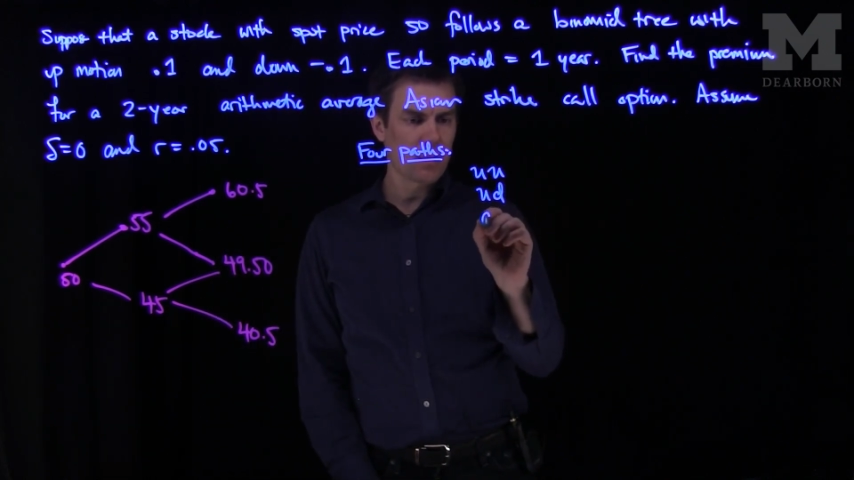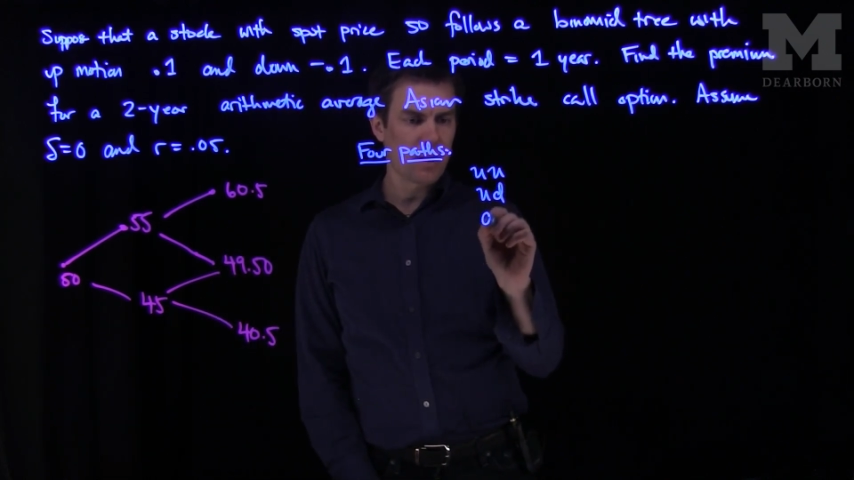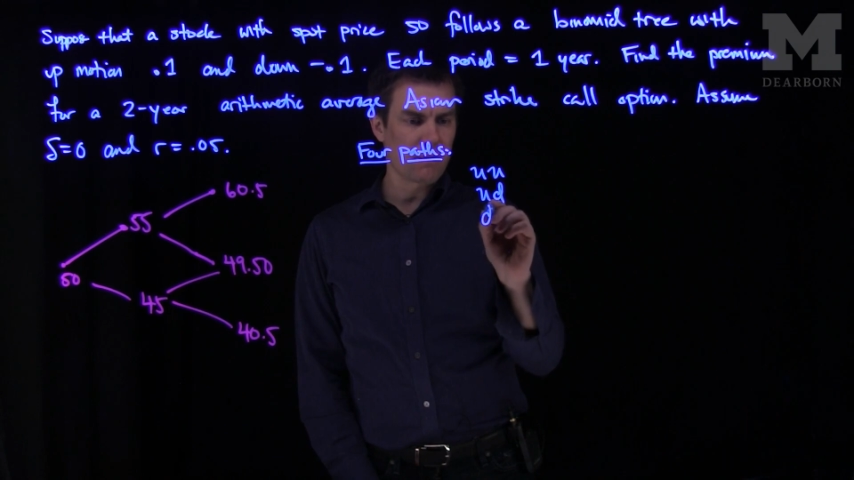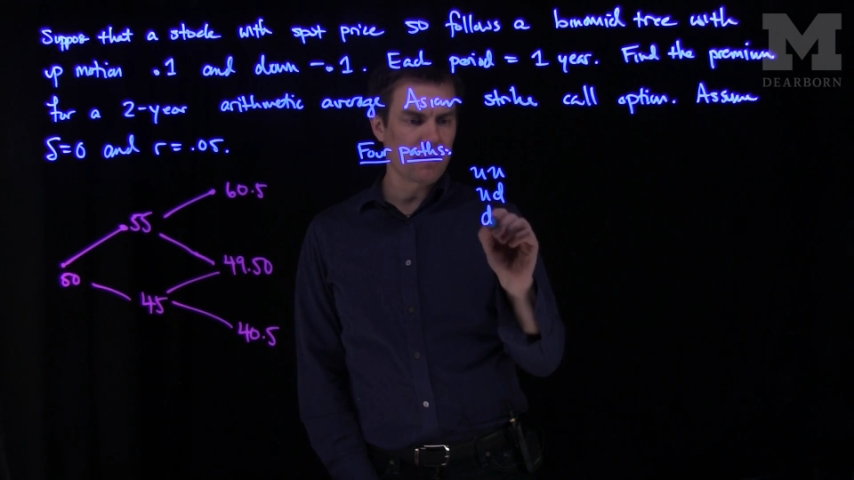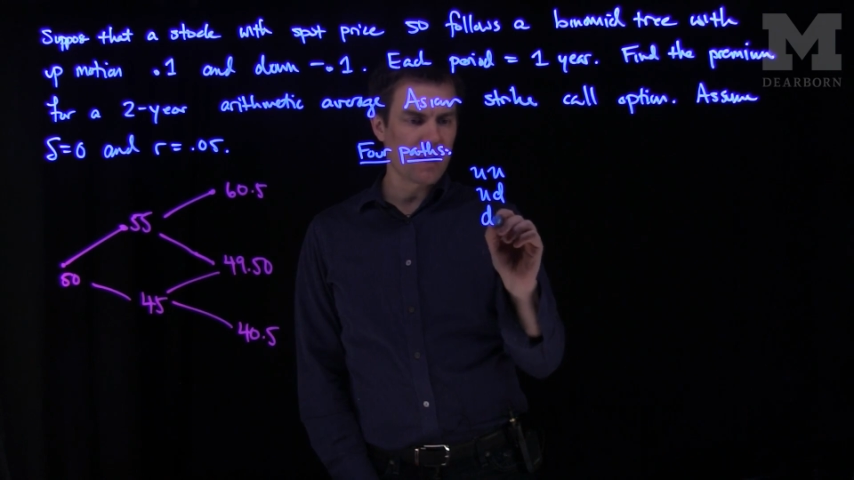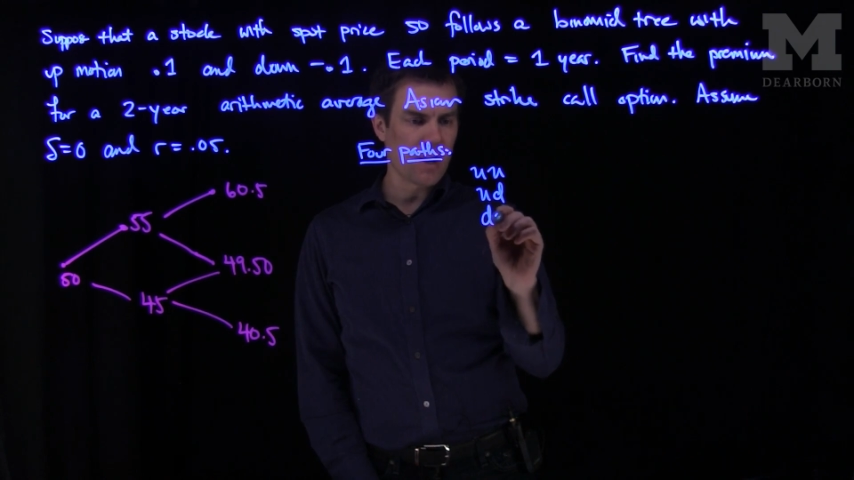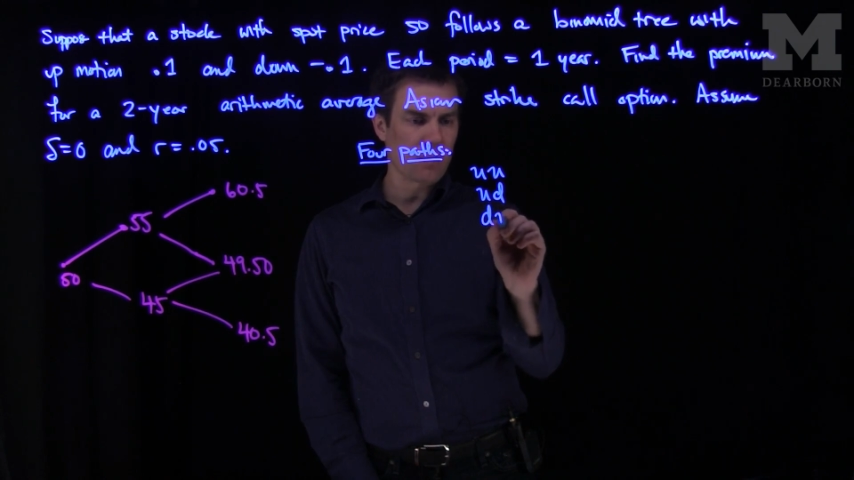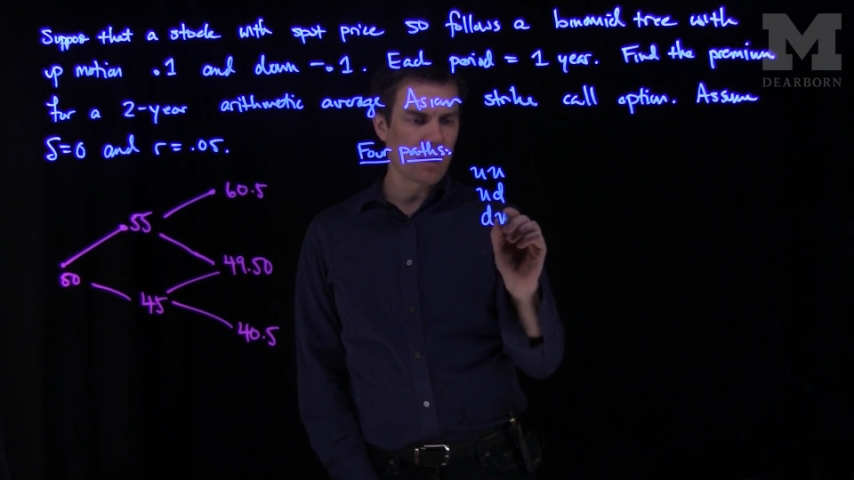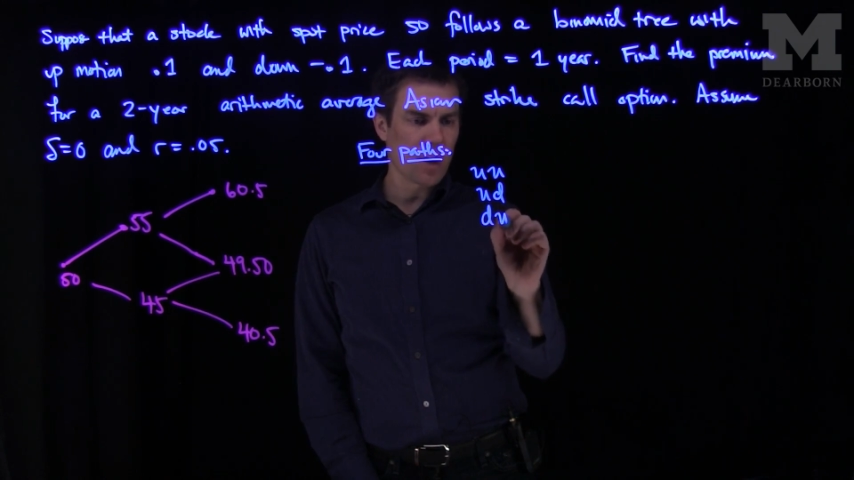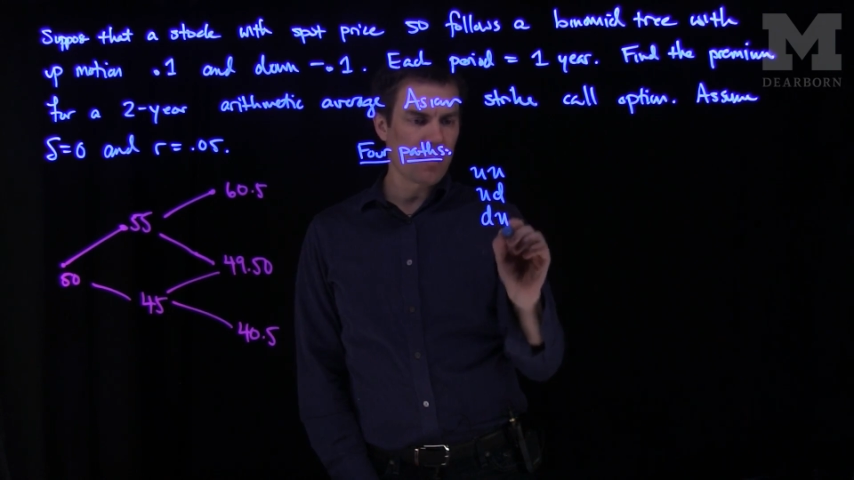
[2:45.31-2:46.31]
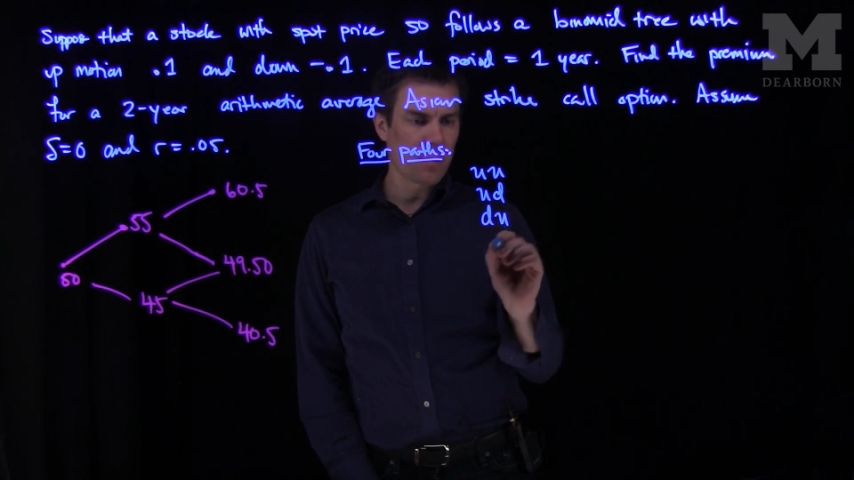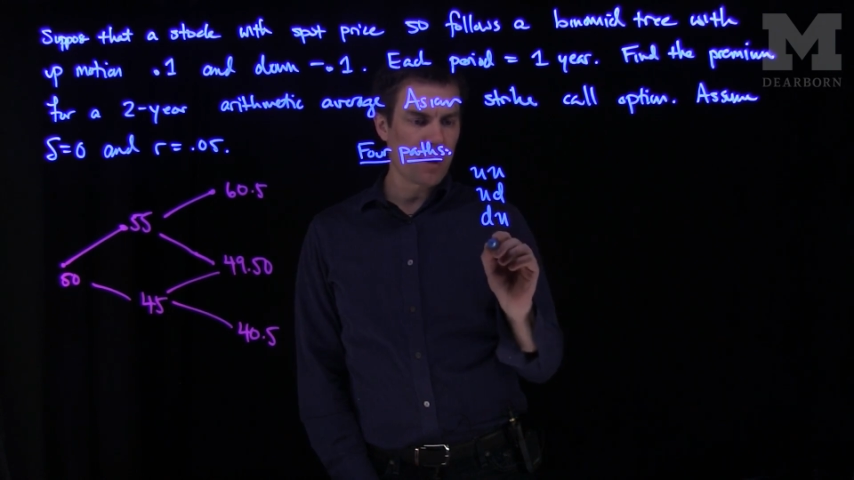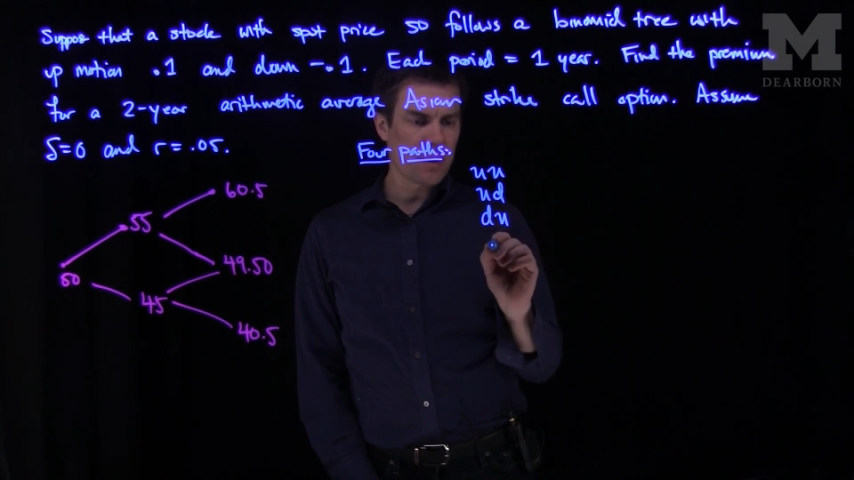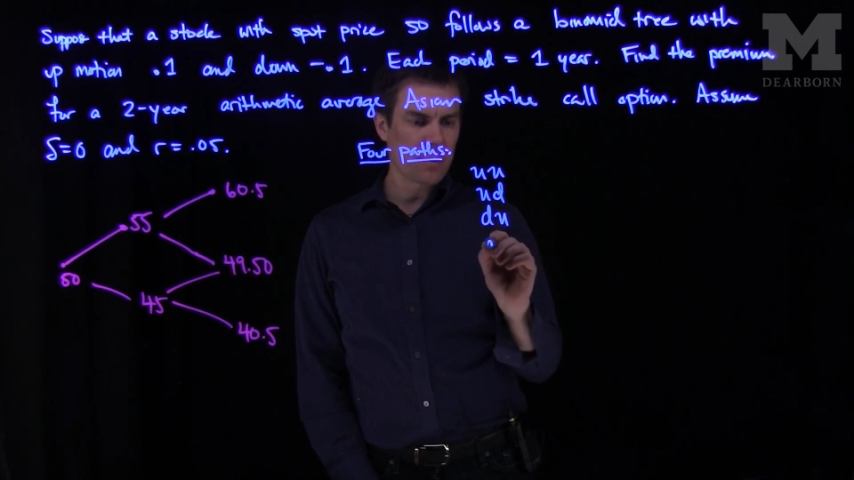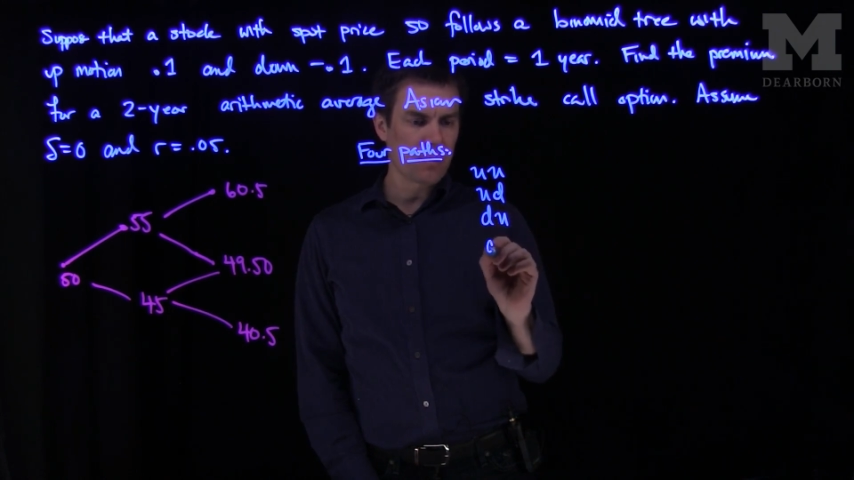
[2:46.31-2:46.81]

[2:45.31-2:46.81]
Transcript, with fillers: we have the down up path,